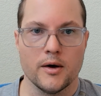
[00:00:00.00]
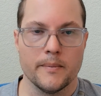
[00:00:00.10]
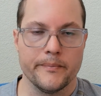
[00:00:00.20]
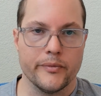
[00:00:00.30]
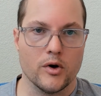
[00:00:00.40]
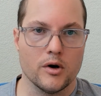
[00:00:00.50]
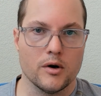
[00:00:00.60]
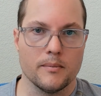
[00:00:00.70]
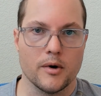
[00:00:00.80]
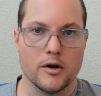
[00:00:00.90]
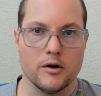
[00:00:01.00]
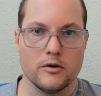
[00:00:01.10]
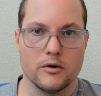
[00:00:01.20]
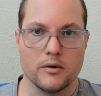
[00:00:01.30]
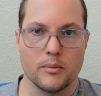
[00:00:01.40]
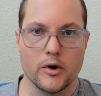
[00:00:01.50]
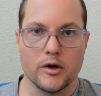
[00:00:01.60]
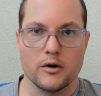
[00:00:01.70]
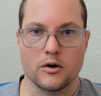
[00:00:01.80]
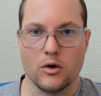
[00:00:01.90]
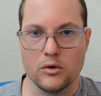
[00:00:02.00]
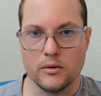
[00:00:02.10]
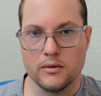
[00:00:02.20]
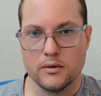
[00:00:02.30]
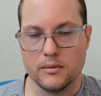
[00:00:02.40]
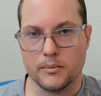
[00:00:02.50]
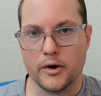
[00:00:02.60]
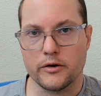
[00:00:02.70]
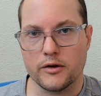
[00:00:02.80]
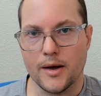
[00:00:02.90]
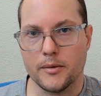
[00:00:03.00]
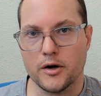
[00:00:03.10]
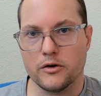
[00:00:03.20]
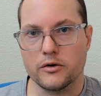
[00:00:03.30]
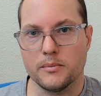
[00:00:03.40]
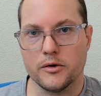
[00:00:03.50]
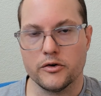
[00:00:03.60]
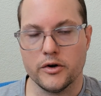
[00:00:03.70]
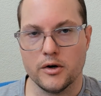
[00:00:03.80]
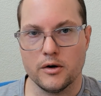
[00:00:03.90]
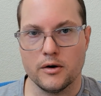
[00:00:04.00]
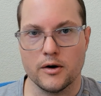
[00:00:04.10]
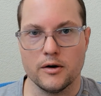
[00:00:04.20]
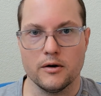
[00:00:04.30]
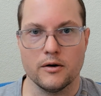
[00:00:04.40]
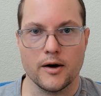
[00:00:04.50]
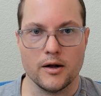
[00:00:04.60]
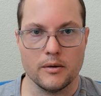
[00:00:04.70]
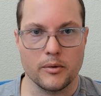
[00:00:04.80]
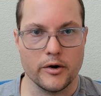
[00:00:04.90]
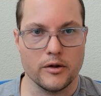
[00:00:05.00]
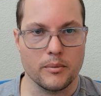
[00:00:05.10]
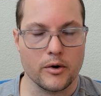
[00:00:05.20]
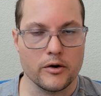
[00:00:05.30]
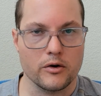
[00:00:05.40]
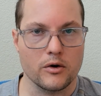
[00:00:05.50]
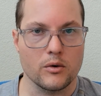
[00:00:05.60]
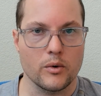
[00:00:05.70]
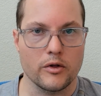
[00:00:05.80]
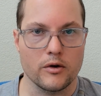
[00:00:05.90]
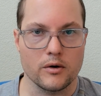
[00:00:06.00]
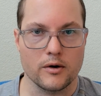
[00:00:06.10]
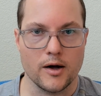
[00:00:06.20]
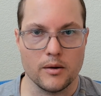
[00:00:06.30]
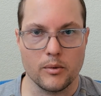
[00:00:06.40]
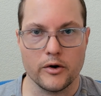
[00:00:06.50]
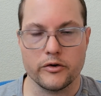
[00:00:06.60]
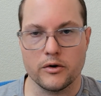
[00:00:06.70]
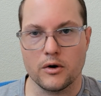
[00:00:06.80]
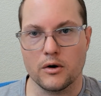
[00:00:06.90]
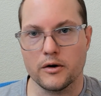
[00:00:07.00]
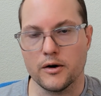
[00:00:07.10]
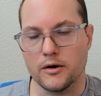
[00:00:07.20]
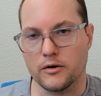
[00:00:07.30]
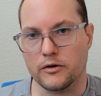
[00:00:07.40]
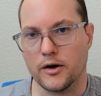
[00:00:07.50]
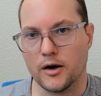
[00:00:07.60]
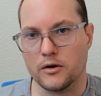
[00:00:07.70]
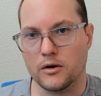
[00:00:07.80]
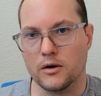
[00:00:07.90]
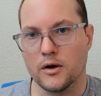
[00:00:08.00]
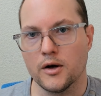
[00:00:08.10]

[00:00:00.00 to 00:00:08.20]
I need to bring in a cold press lamination machine. I need to calibrate the printer with a calibration target and a scanner.